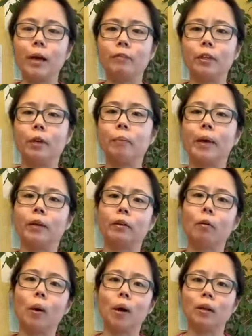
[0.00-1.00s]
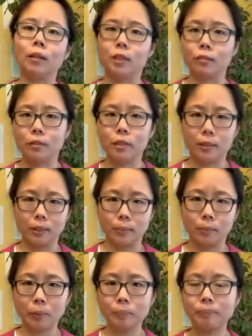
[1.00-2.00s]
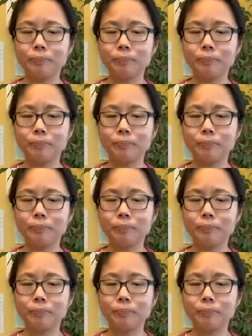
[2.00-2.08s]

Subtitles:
having a better quality of sleep.